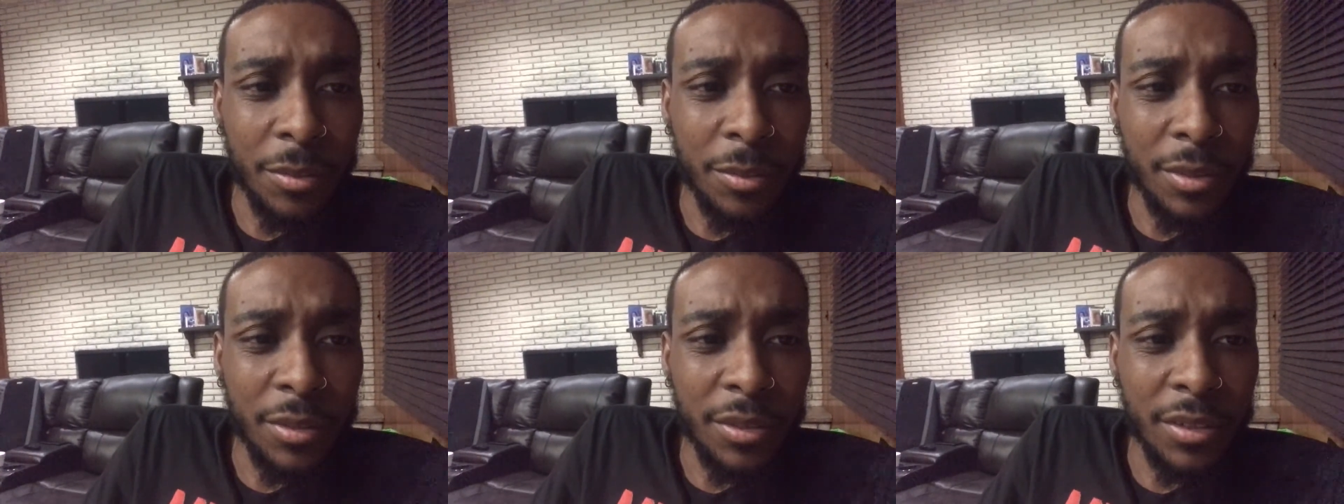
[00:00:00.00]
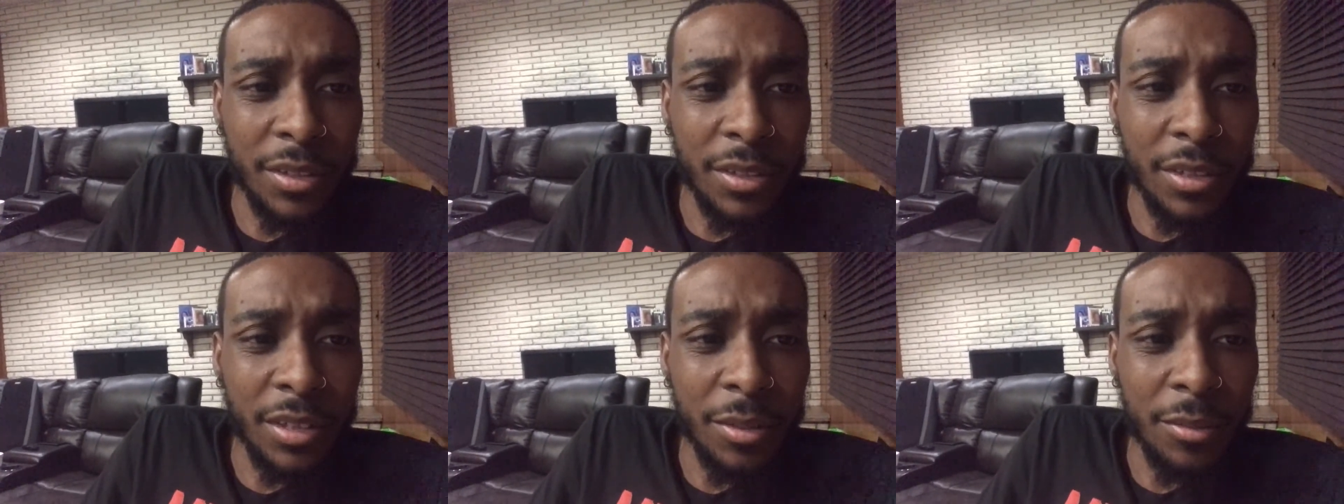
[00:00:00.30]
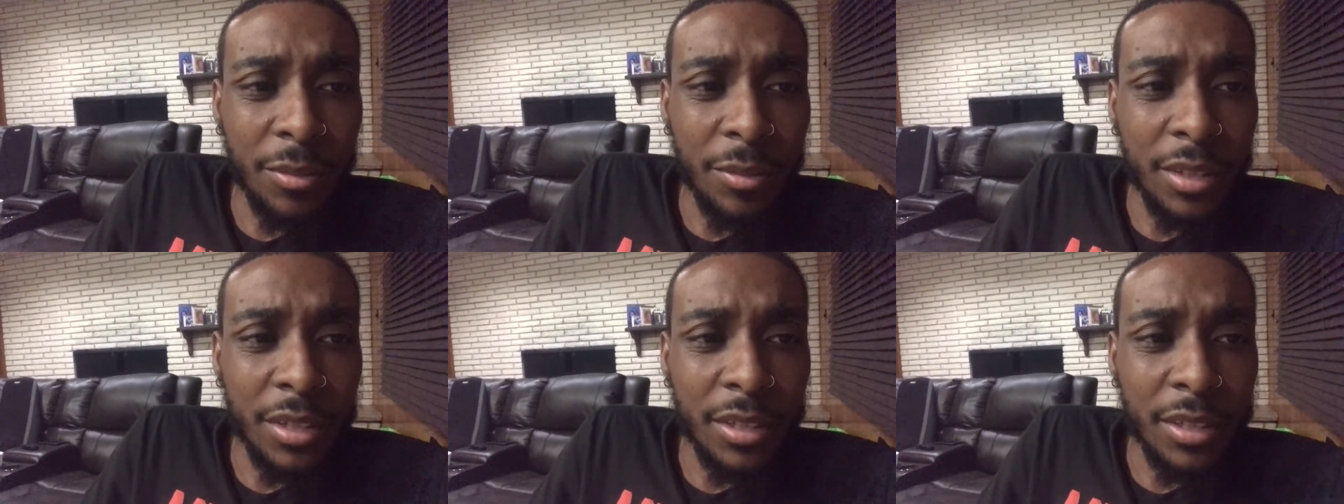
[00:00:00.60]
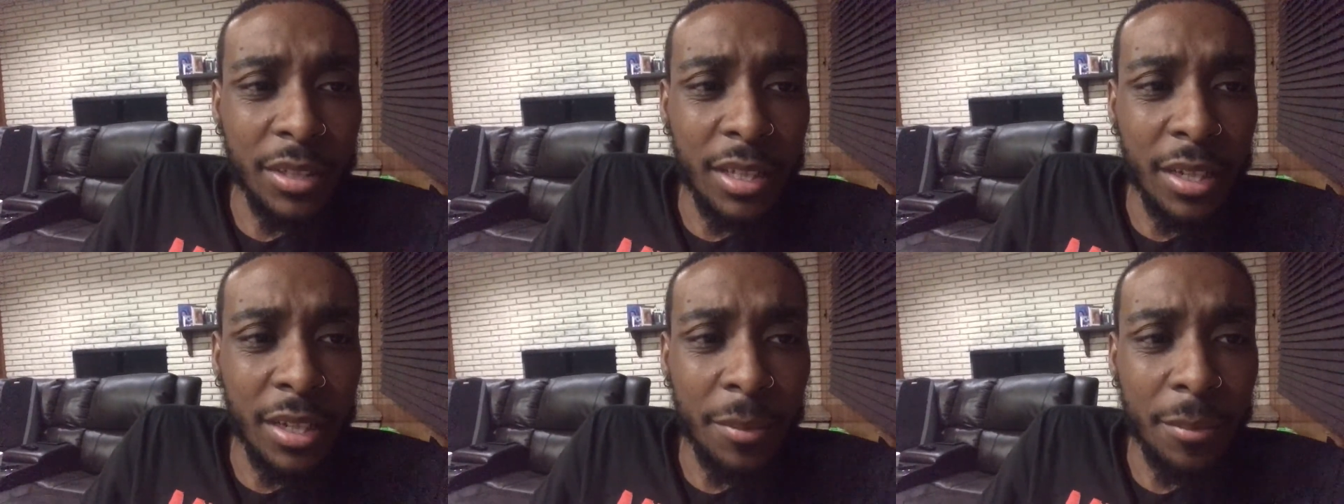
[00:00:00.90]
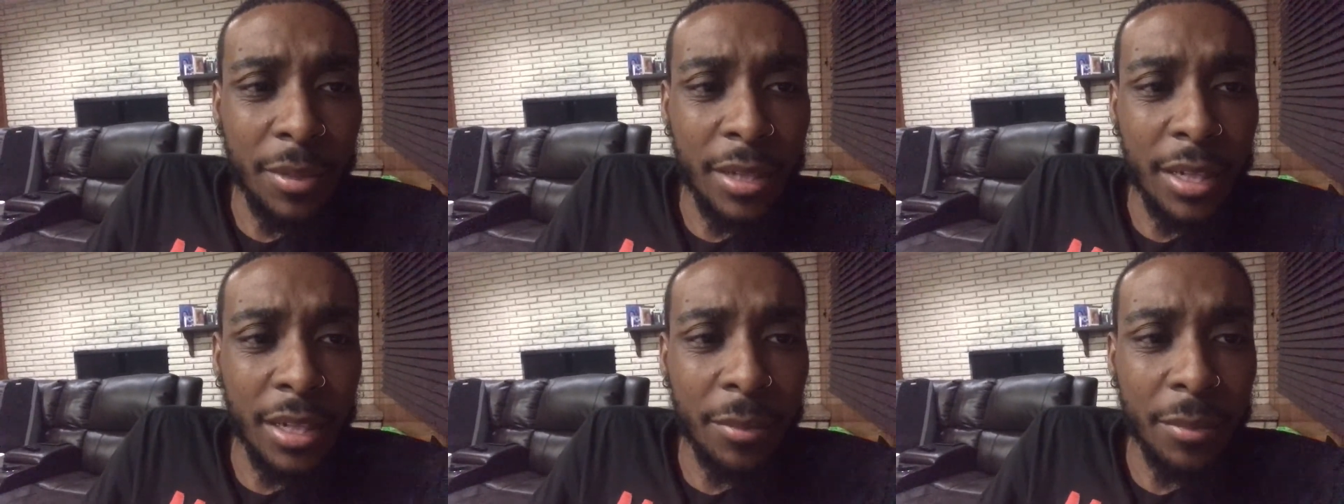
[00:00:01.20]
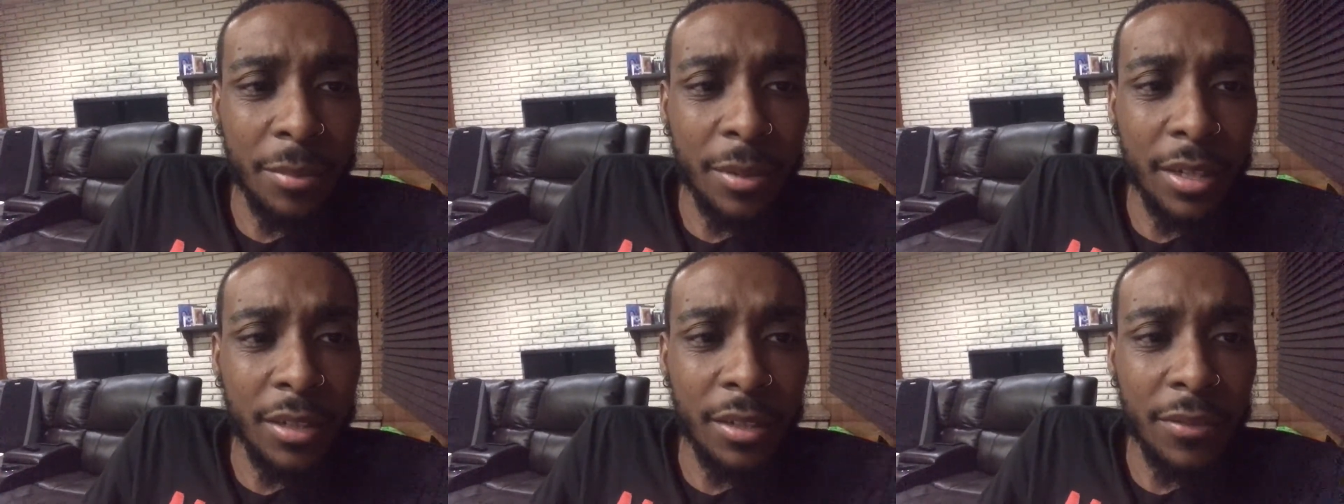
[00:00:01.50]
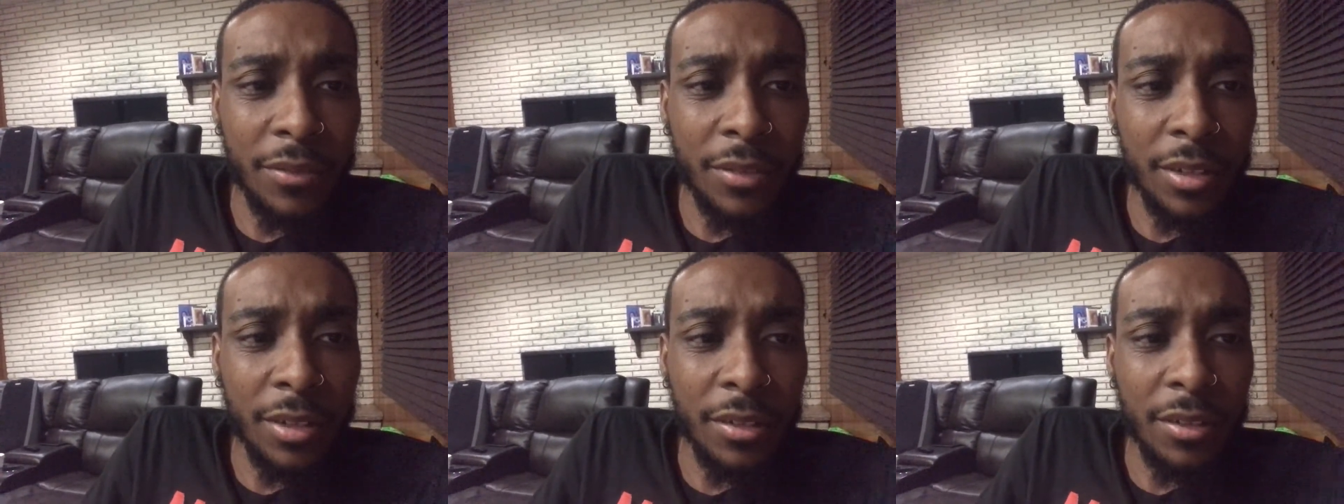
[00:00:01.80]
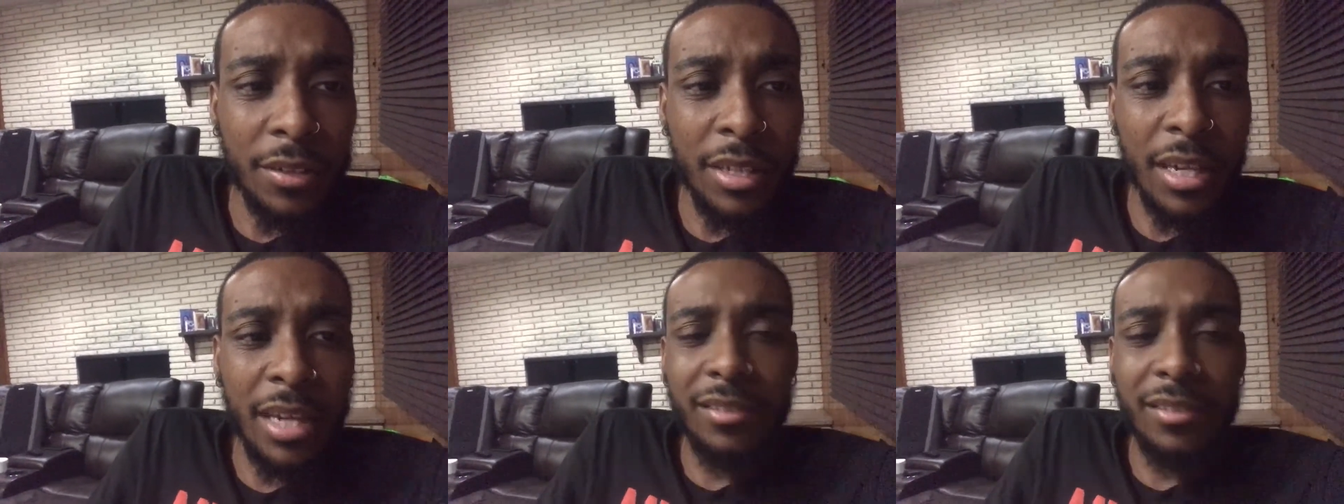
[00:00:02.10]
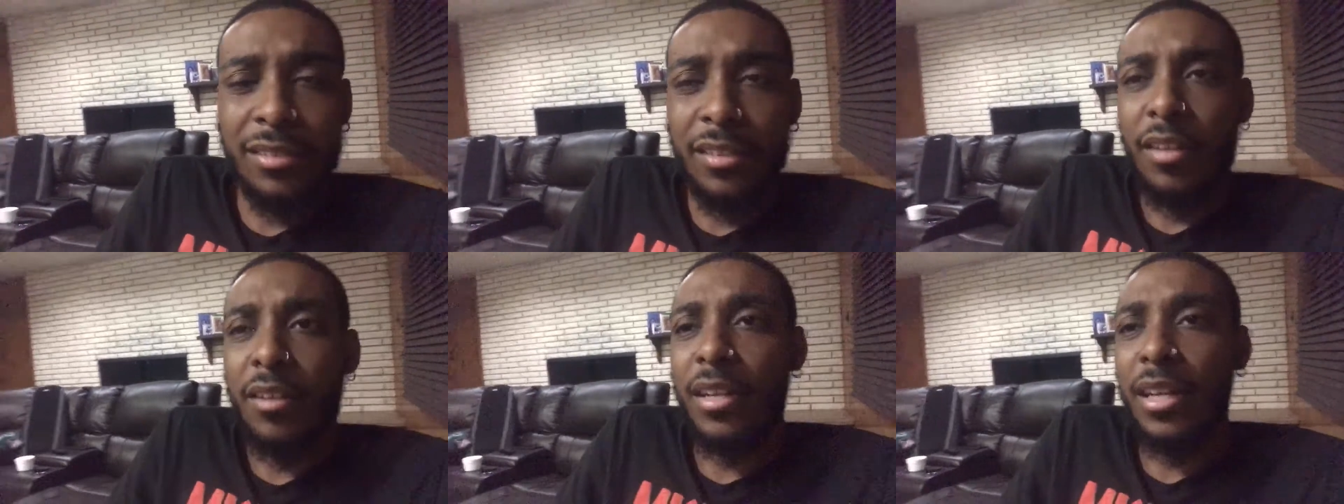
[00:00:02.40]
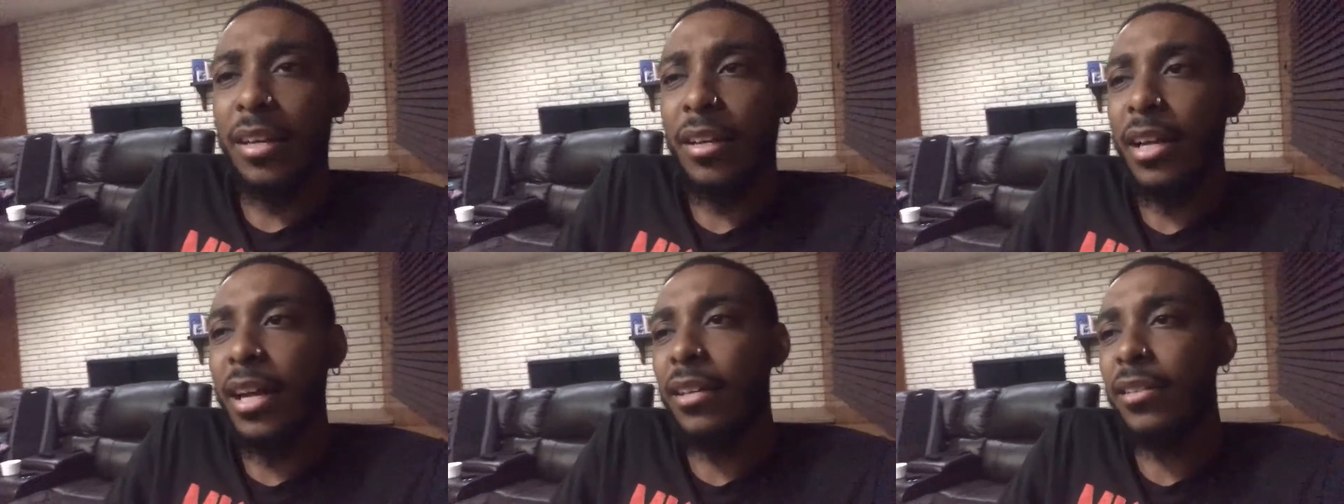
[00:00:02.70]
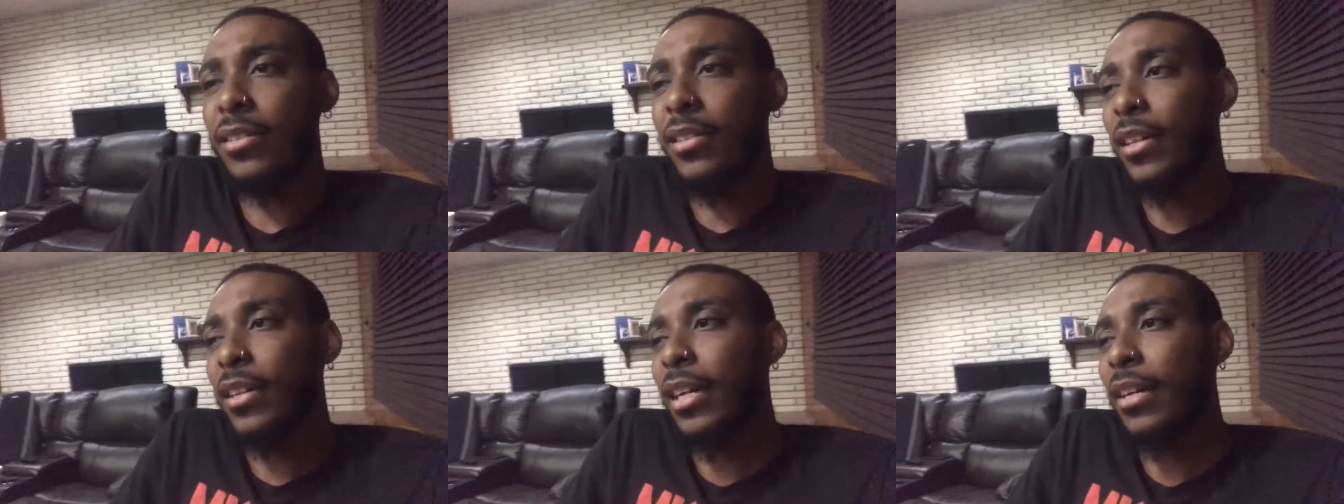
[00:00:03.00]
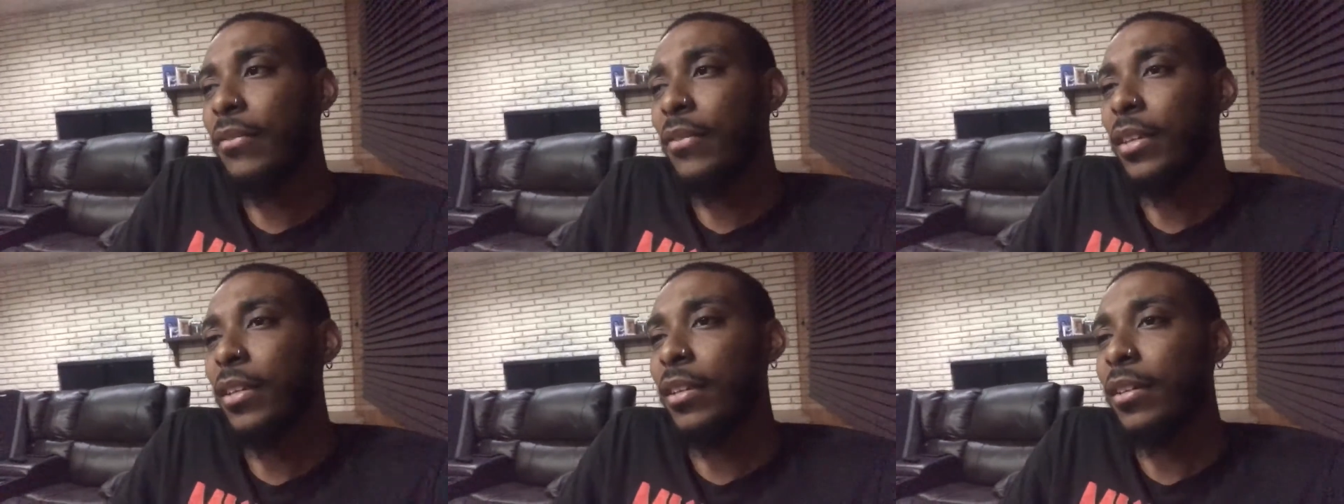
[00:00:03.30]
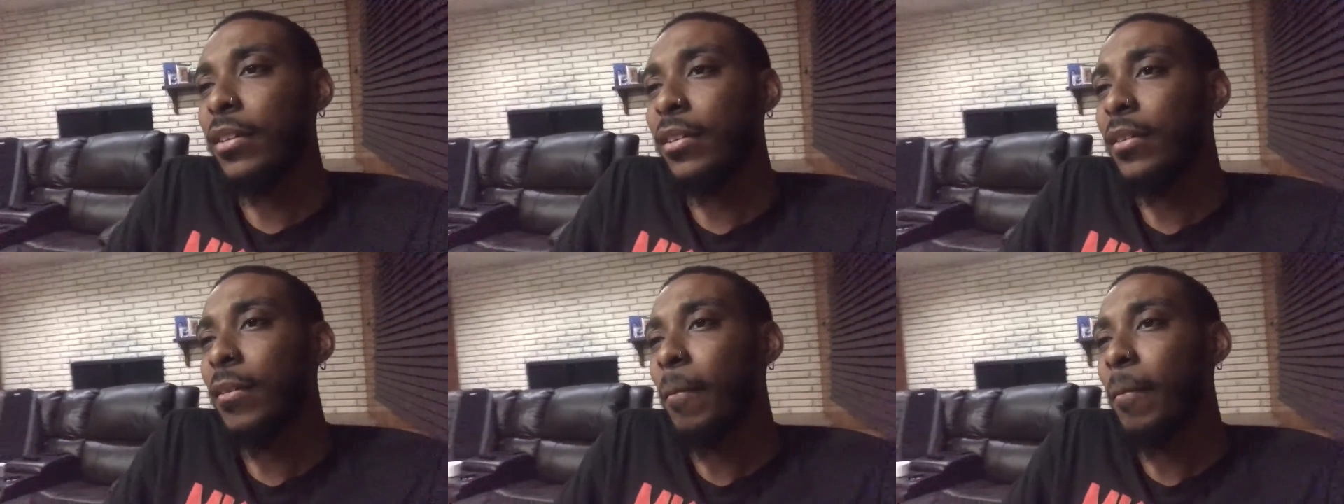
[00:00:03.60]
but since he released that Black Panther video, I saw that. I saw that video.